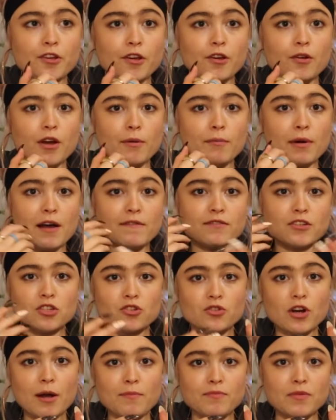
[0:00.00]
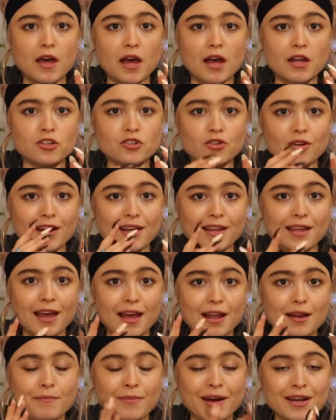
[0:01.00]
So I might have to scrap that and try
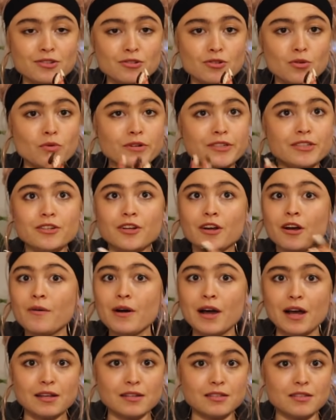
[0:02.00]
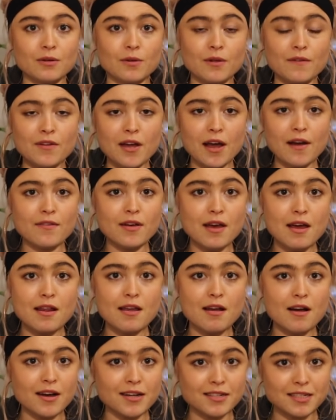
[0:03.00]
again, but I don't know what to go as. So if you have
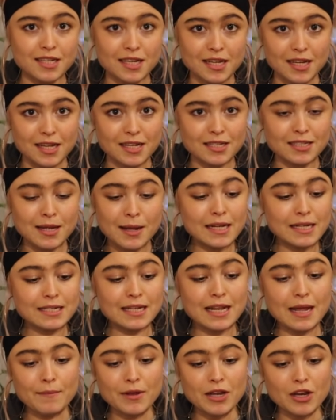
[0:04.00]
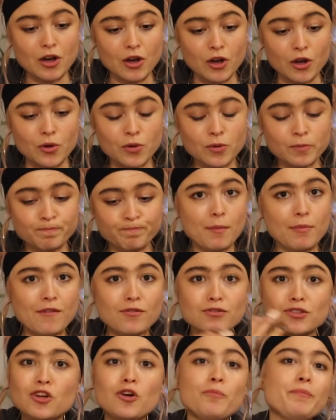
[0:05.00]
any ideas, please let me know. But
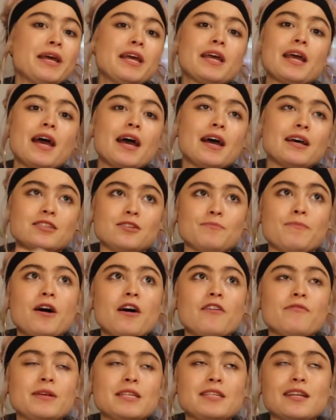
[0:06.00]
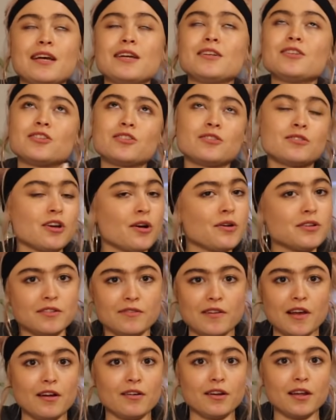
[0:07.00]
I've also got pink hair, so part of me is like, just go as
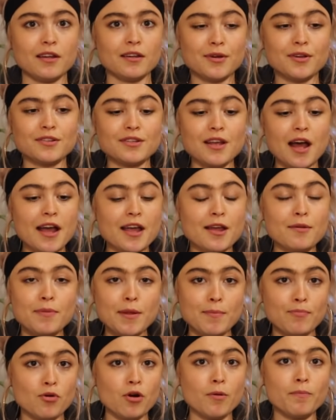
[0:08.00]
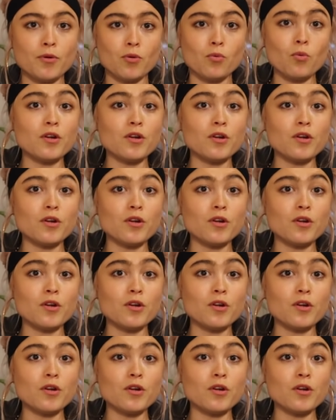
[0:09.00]
a fairy because I could be proper